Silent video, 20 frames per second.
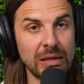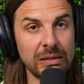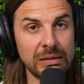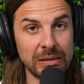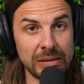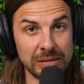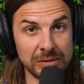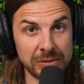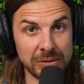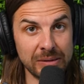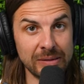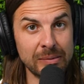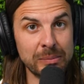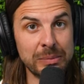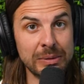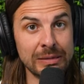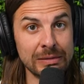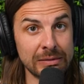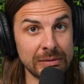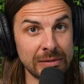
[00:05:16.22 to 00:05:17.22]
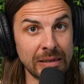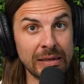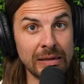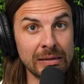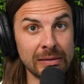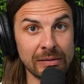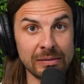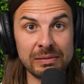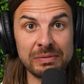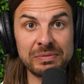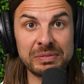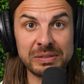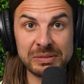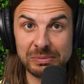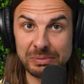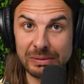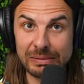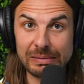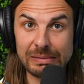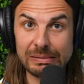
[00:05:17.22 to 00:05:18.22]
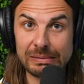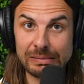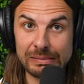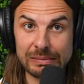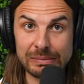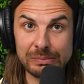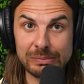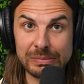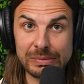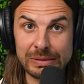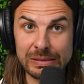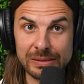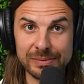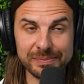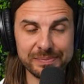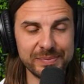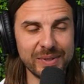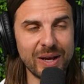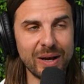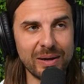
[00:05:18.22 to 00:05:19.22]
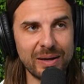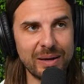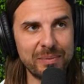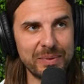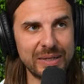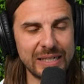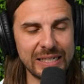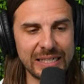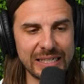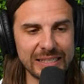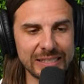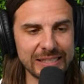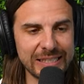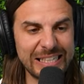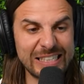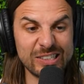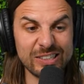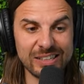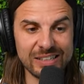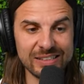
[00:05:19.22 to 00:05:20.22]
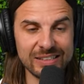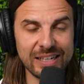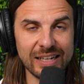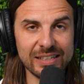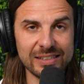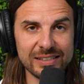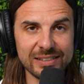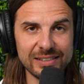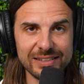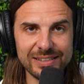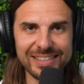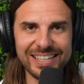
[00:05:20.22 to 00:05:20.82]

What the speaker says: He's gonna be a stinker if he's related to me. No, I mean he is. I took a test.